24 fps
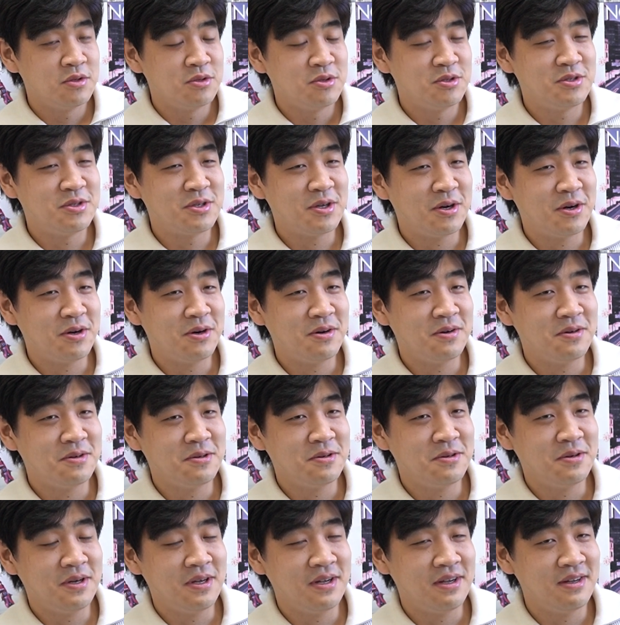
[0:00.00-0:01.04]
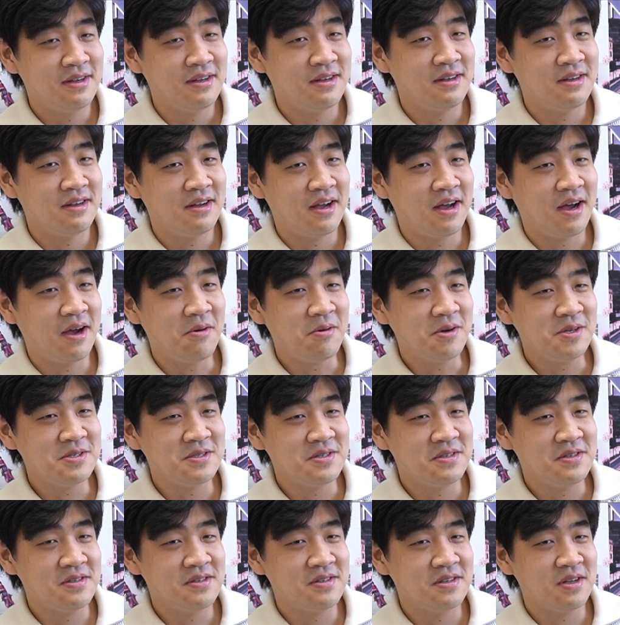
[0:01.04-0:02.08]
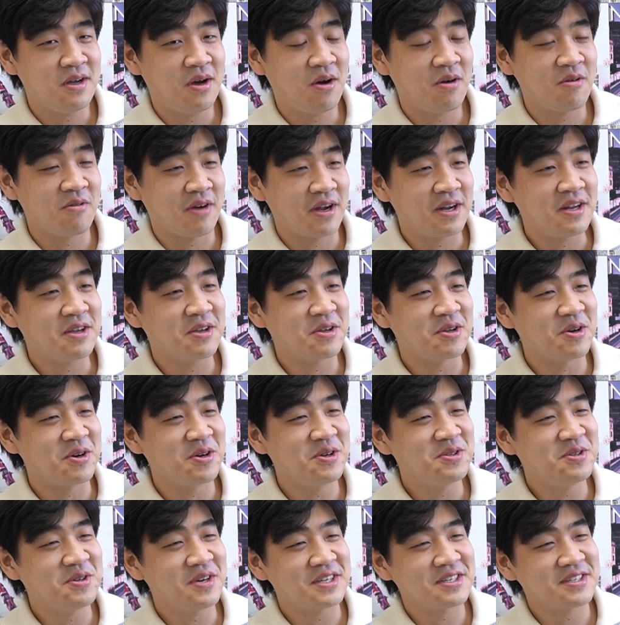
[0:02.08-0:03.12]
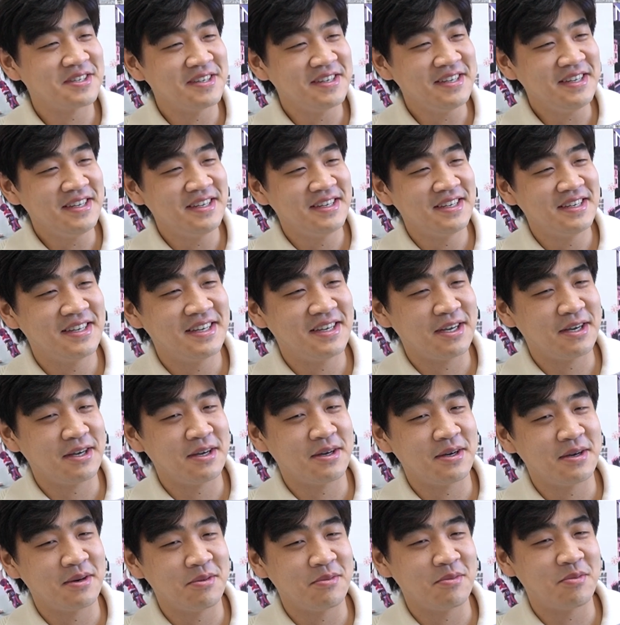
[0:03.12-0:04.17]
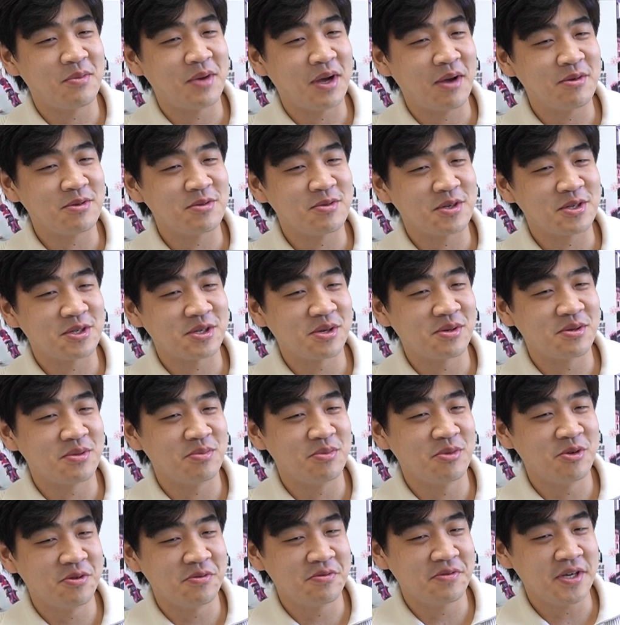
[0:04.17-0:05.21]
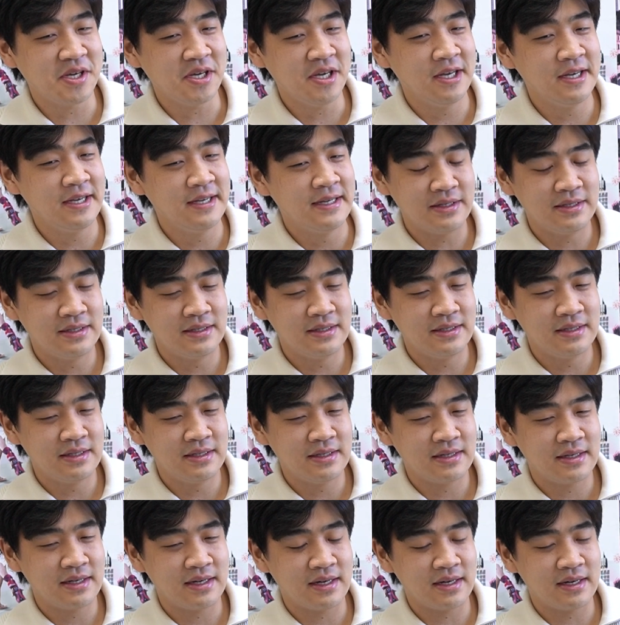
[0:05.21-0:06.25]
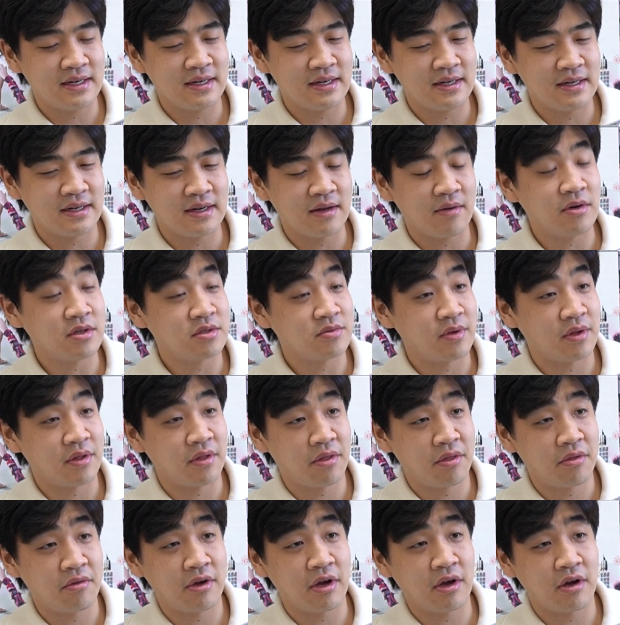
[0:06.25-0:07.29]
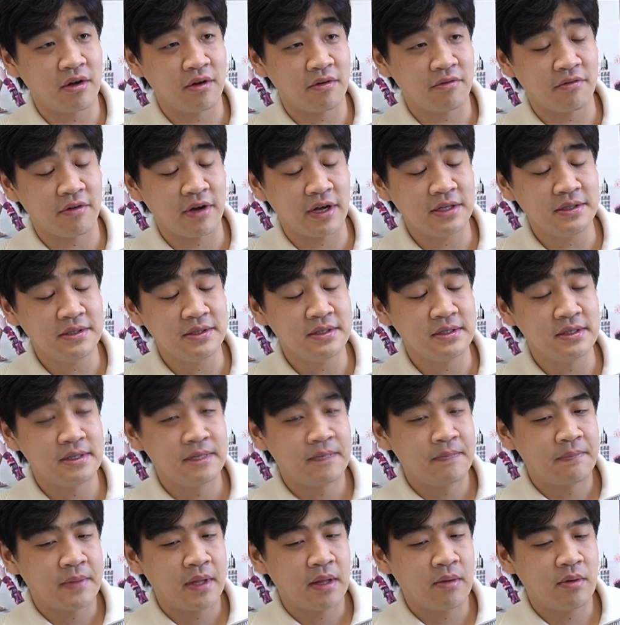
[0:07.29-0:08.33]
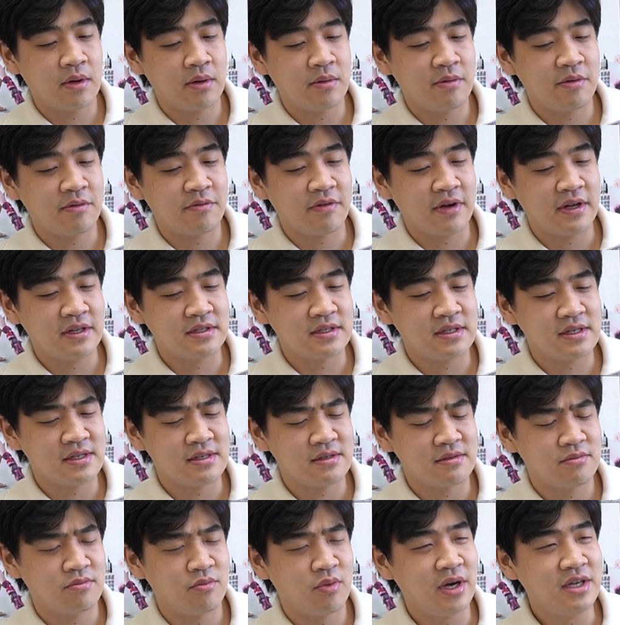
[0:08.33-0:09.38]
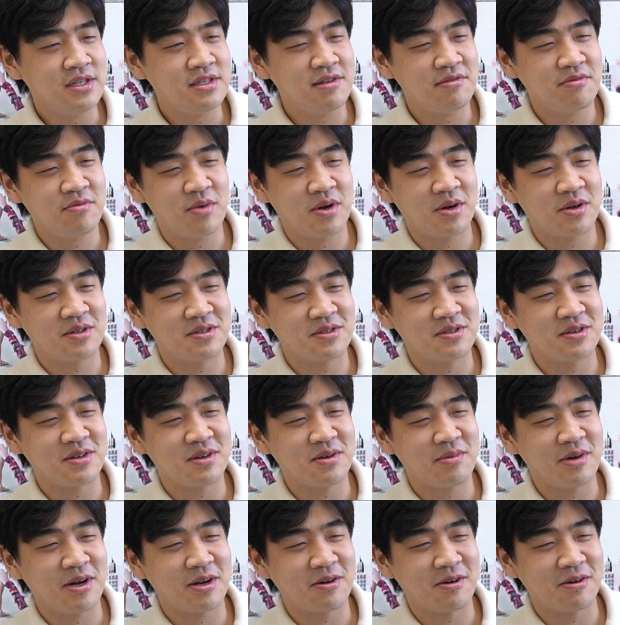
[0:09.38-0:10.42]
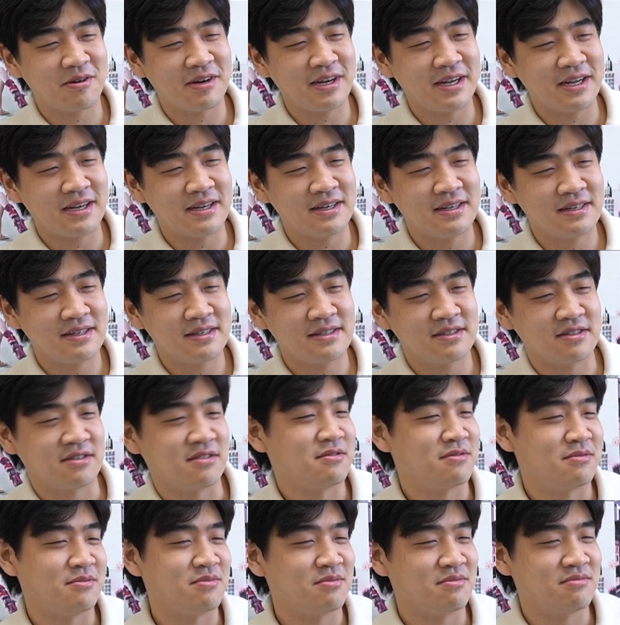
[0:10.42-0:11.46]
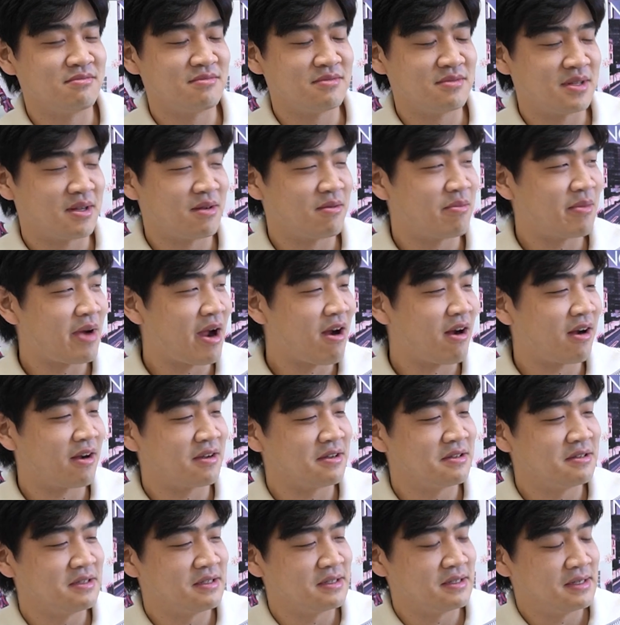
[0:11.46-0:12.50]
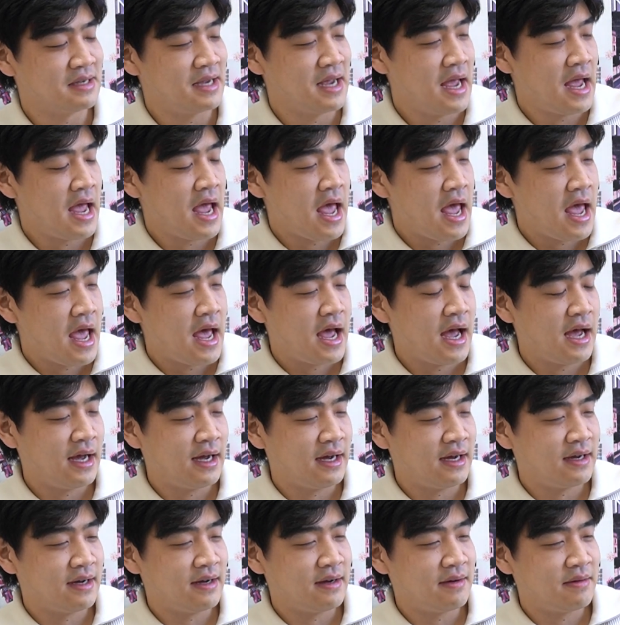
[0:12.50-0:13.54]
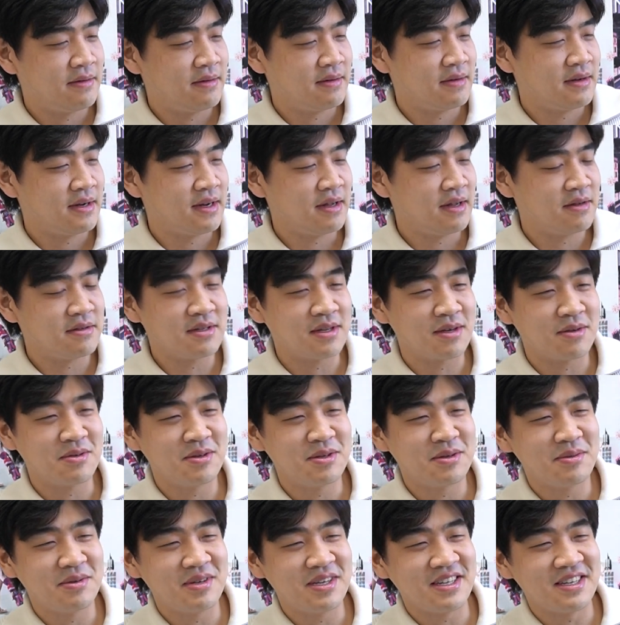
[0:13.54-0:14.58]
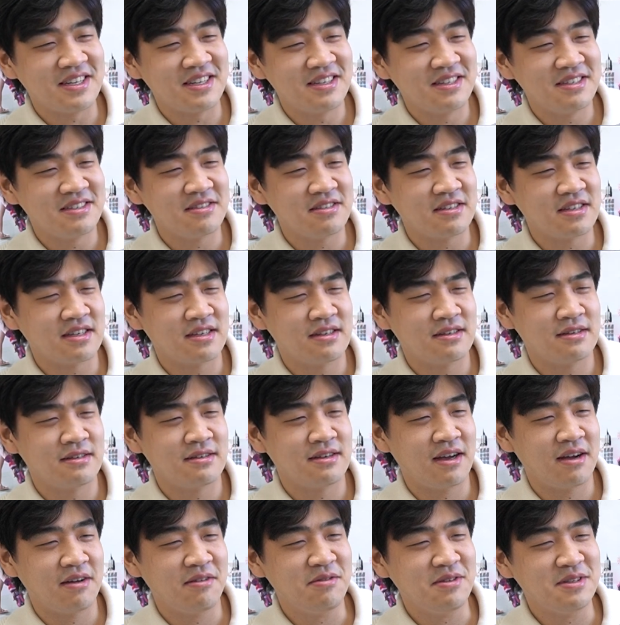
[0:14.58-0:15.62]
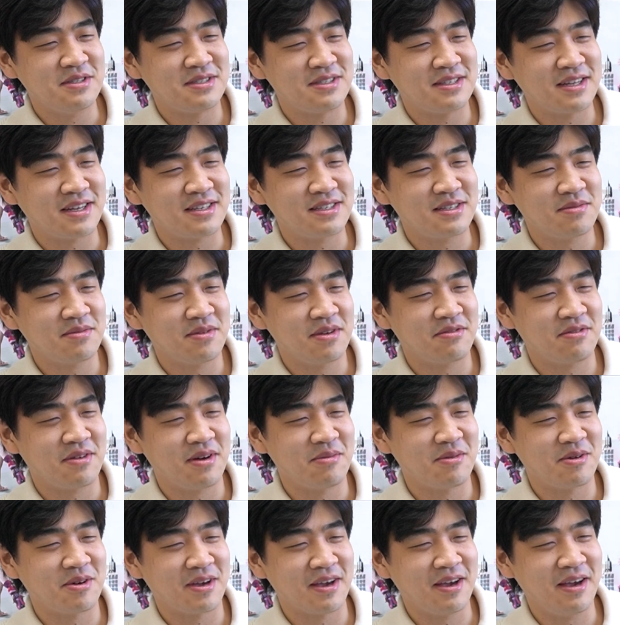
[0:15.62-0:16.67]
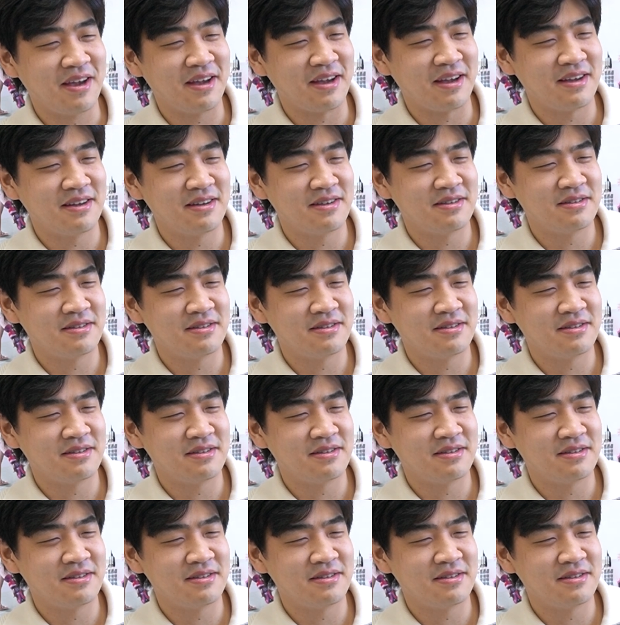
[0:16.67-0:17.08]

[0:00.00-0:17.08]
So, I was already in Yeouido actually. I was watching a movie, and I was with 3 other friends. And one of my friends says, "Why is everyone concerned about Korea? Because they're Americans." And I was like, "What do you mean?" She's like, "Everyone's texting me if I'm okay."